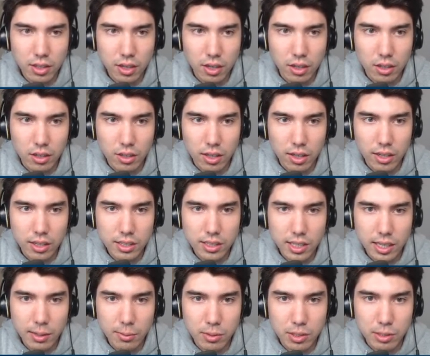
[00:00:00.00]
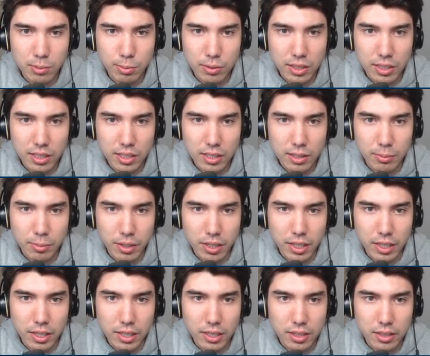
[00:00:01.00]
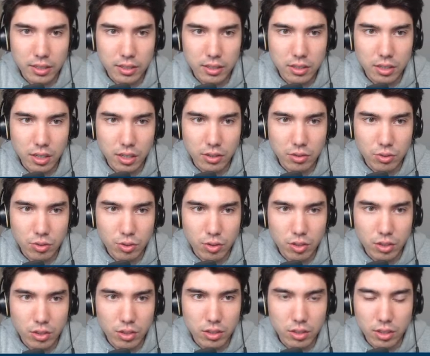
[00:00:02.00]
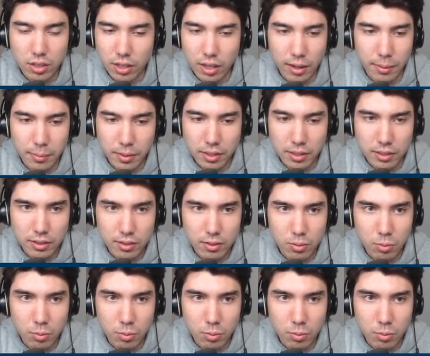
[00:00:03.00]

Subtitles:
A lot of time was spent here by Don Rule, or I mean,